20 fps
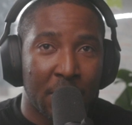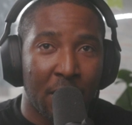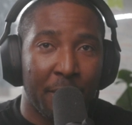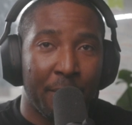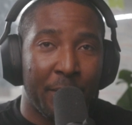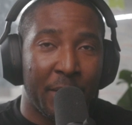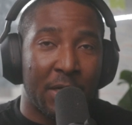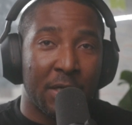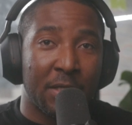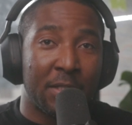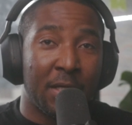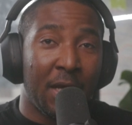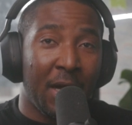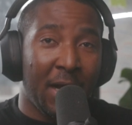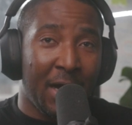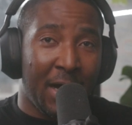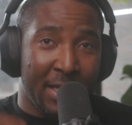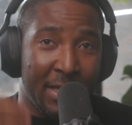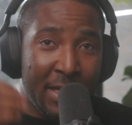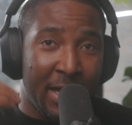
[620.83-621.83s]
Because
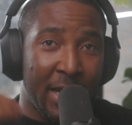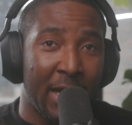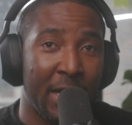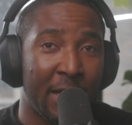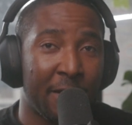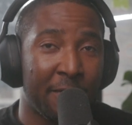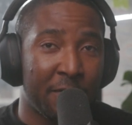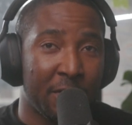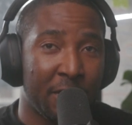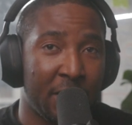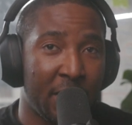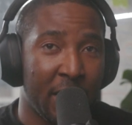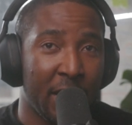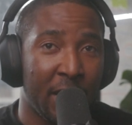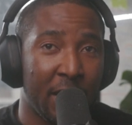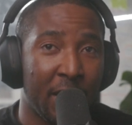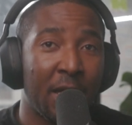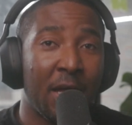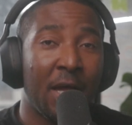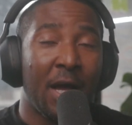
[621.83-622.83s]
at the end of the
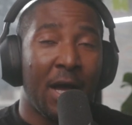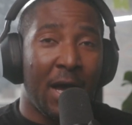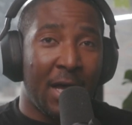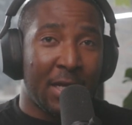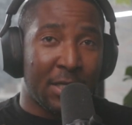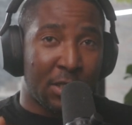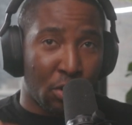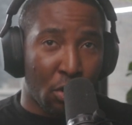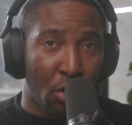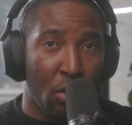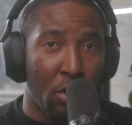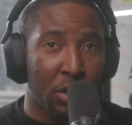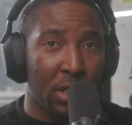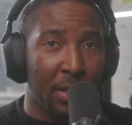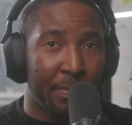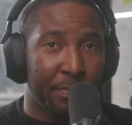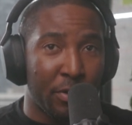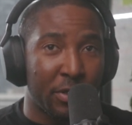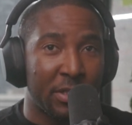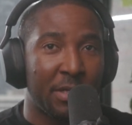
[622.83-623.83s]
day, as long the
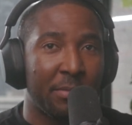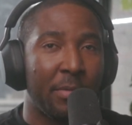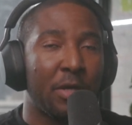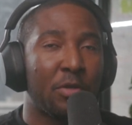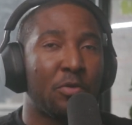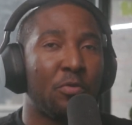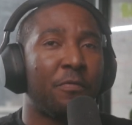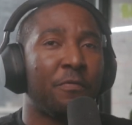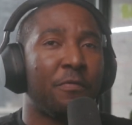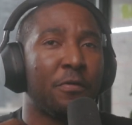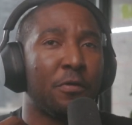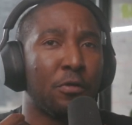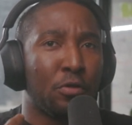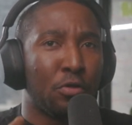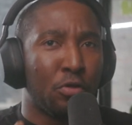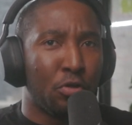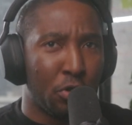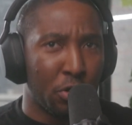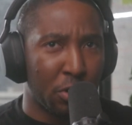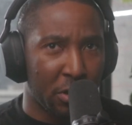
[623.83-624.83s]
person makes you feel
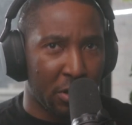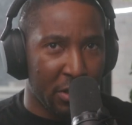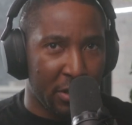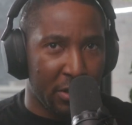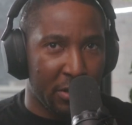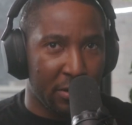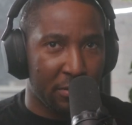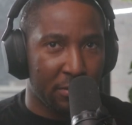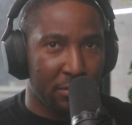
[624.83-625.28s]
good,